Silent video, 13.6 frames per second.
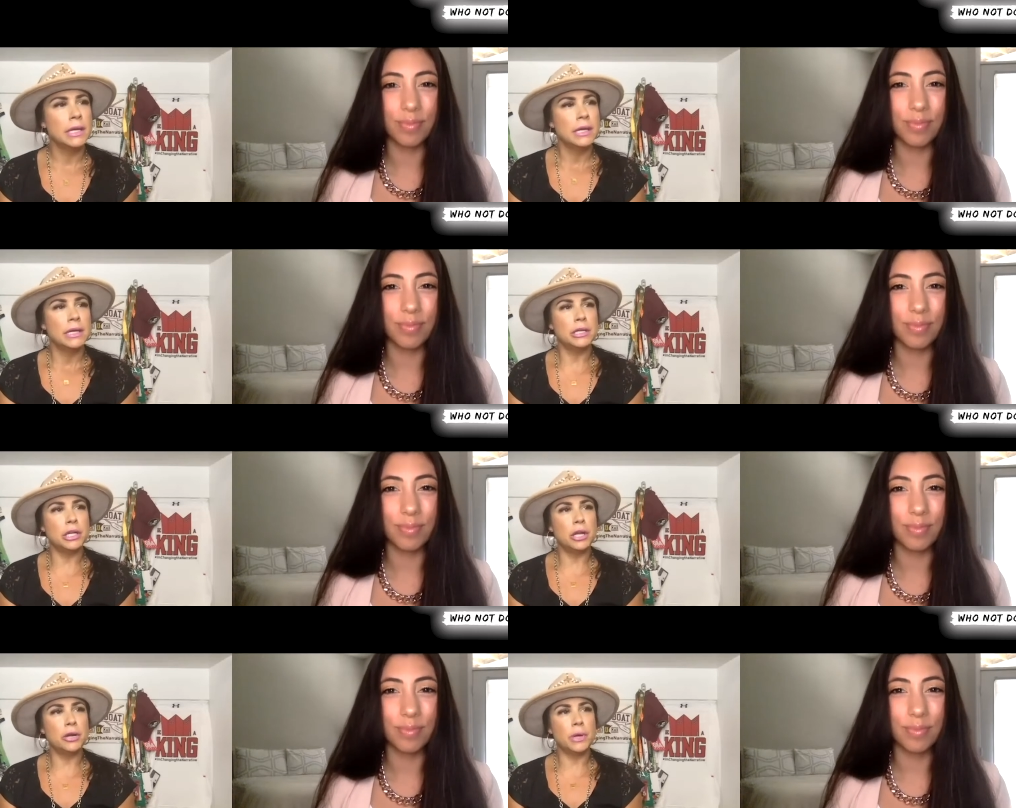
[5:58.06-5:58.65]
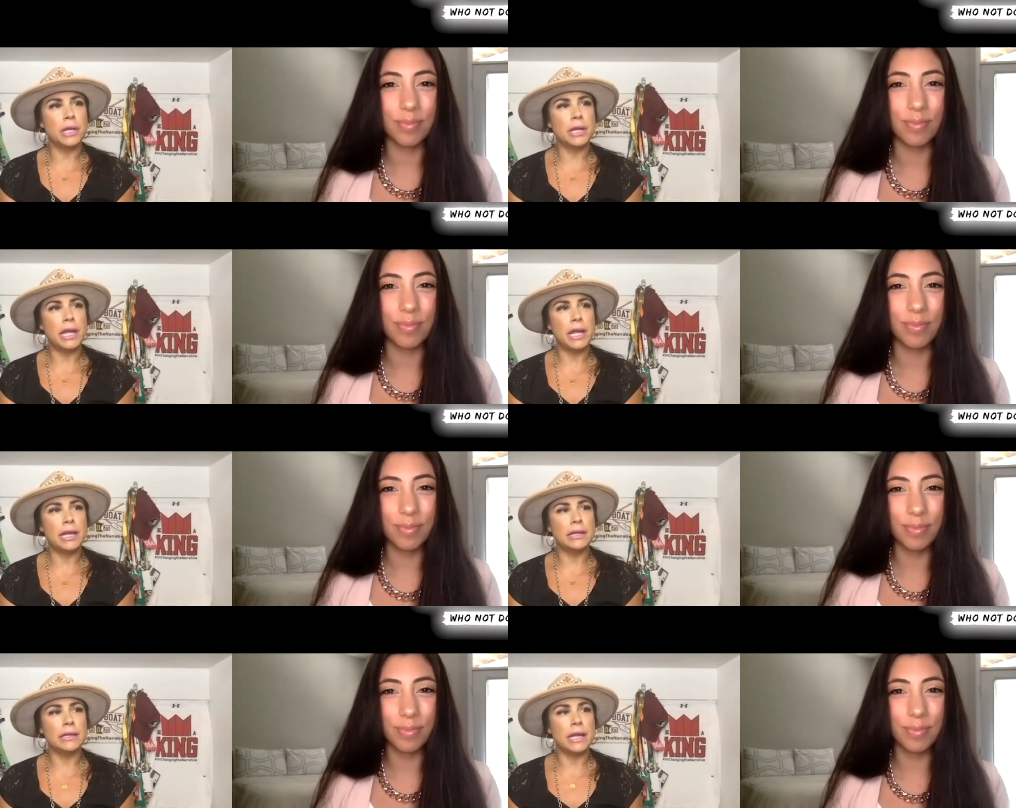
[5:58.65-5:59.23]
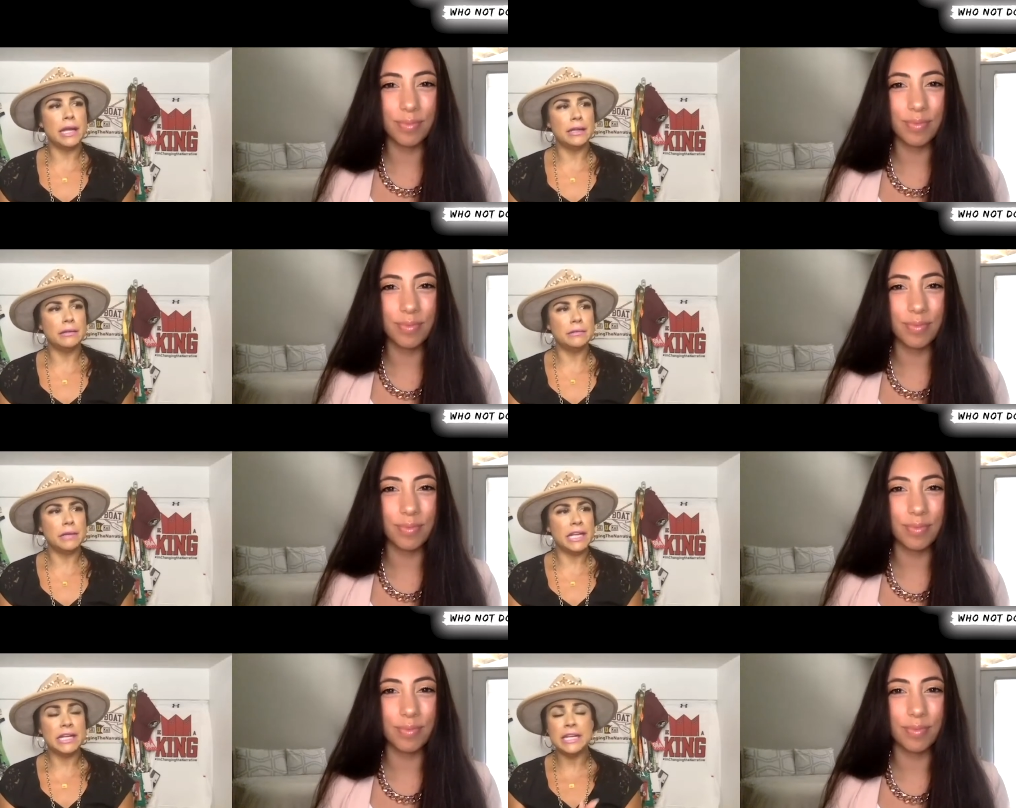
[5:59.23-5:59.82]
Speaker 1: you know, and and and
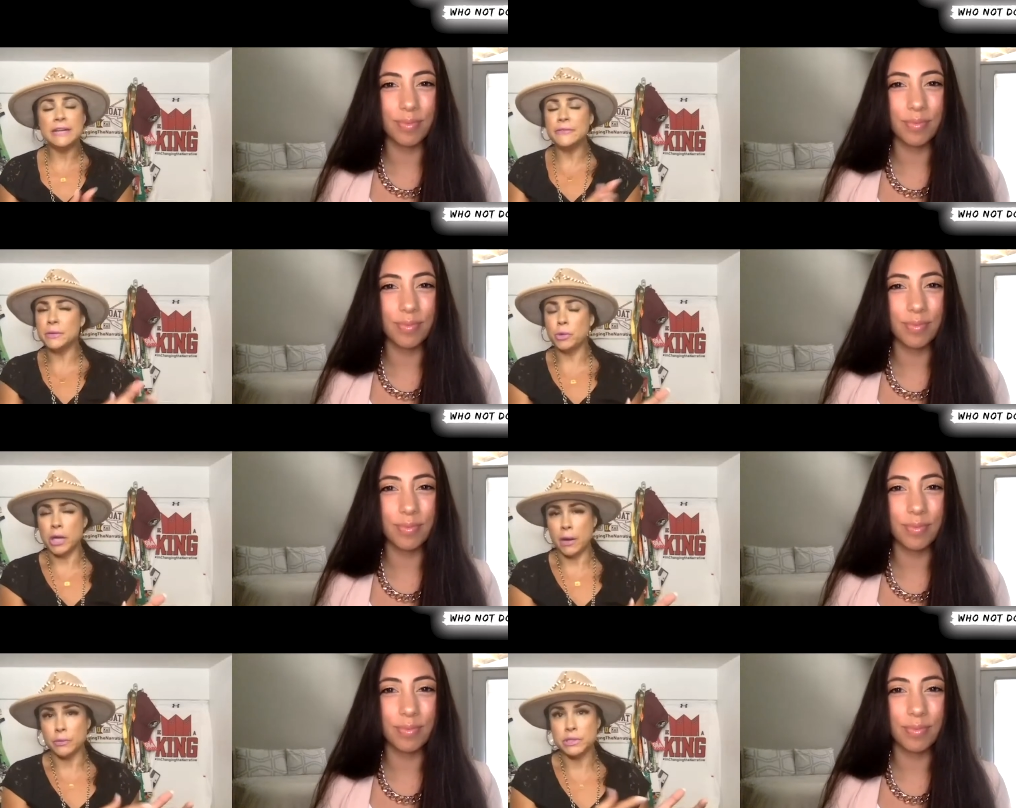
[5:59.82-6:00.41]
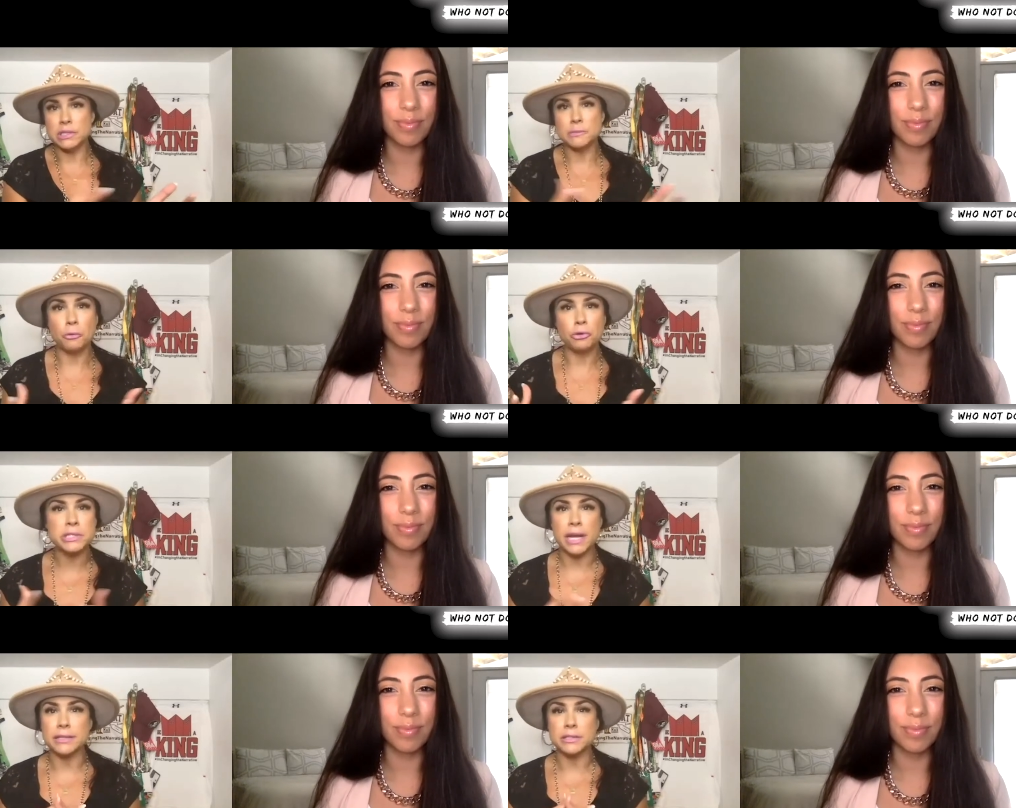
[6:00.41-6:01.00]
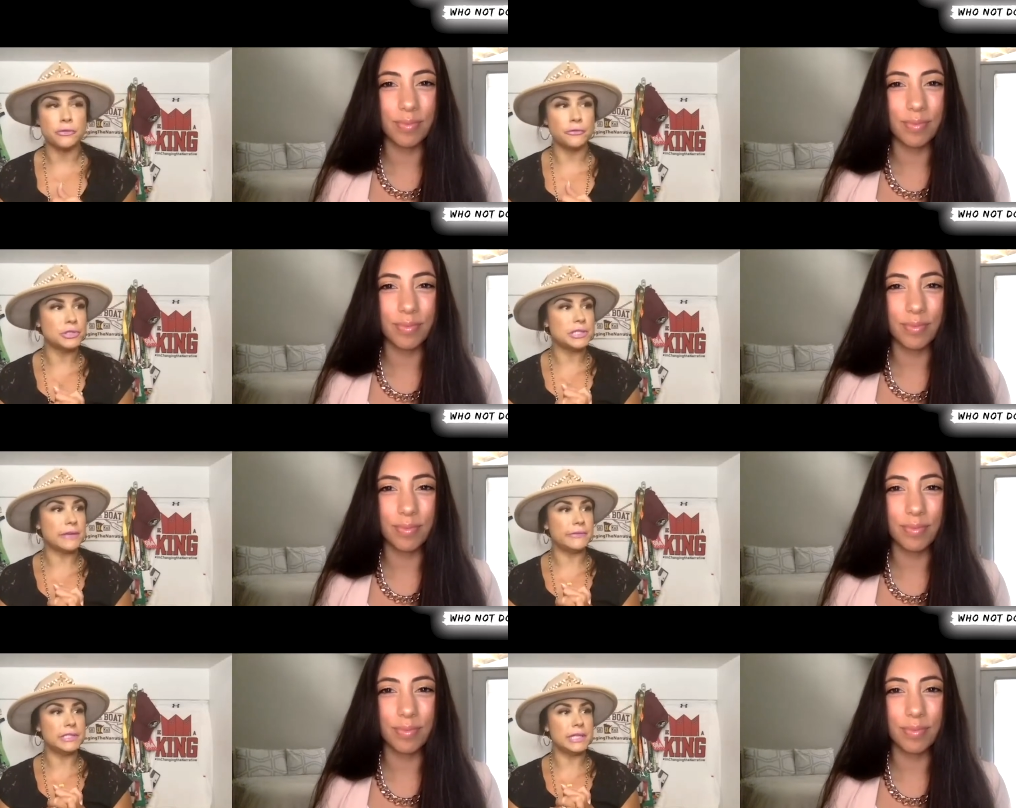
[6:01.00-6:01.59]
and even when I was a sportscaster for
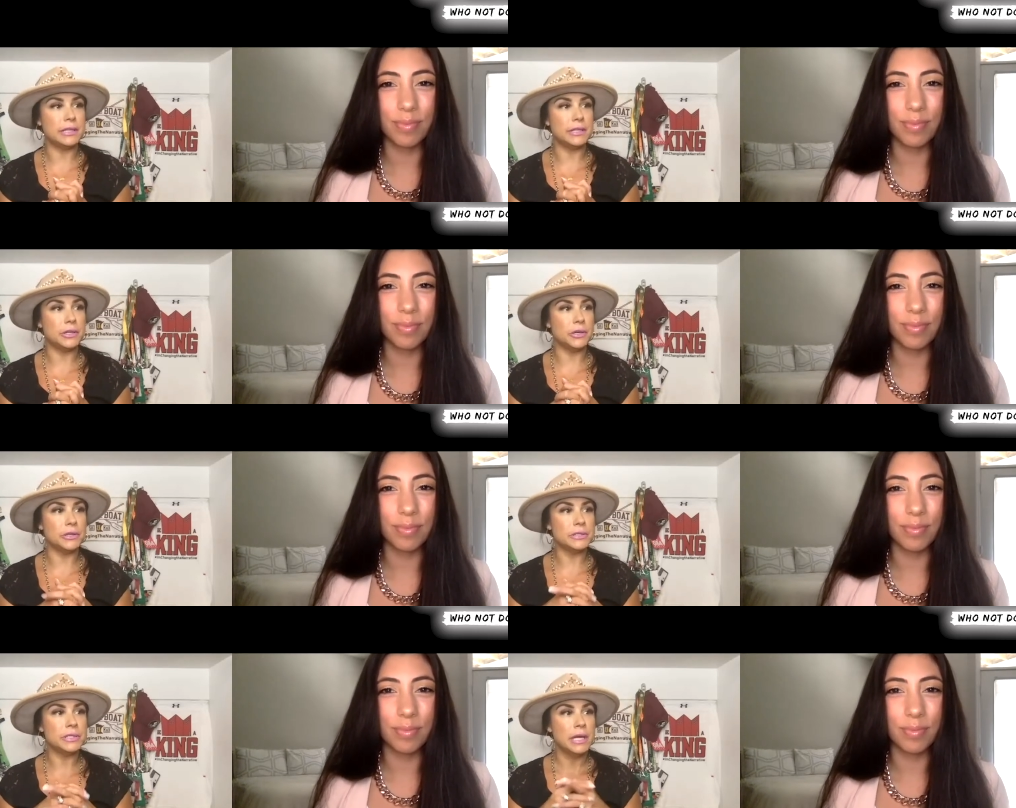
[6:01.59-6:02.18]
17 years,